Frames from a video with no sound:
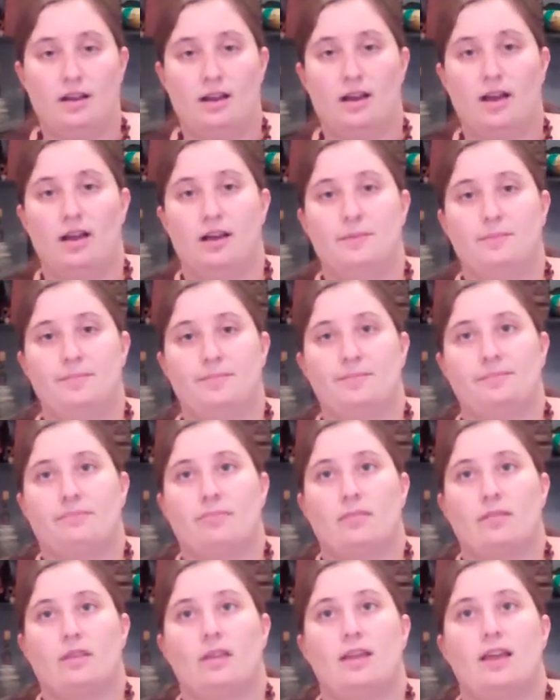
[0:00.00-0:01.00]
Um,
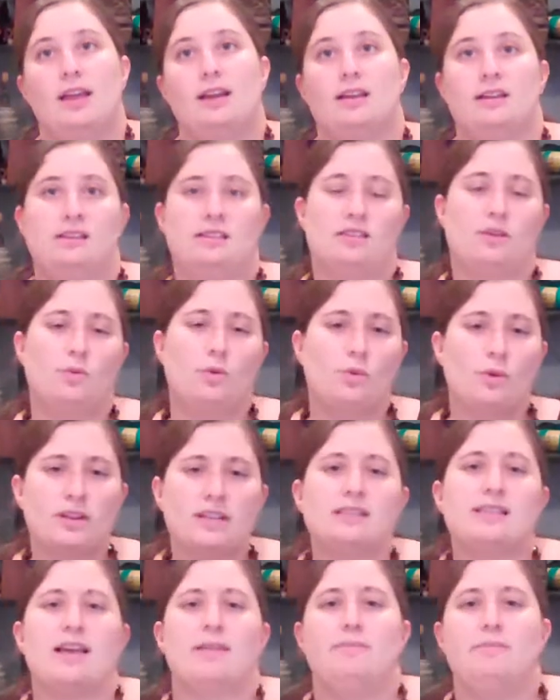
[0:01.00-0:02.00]
and I say, well, what
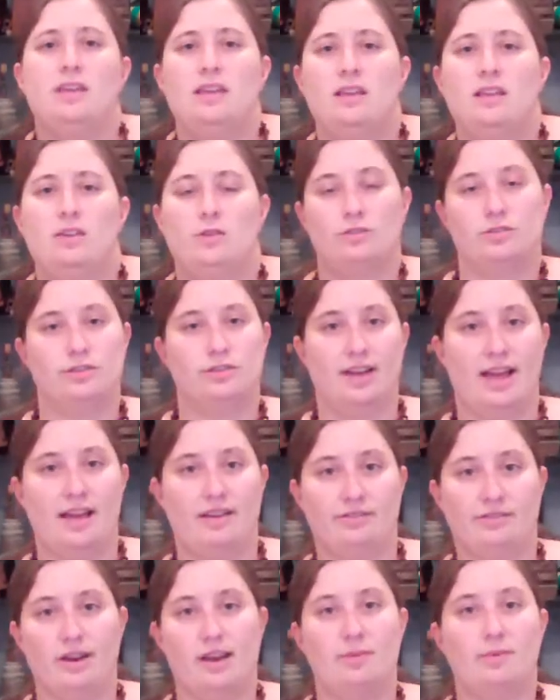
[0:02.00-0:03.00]
does that mean, use your
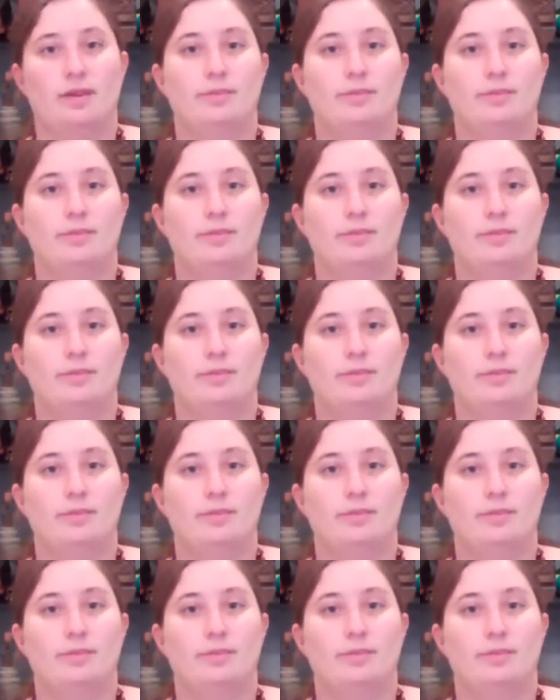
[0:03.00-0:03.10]
diaphragm?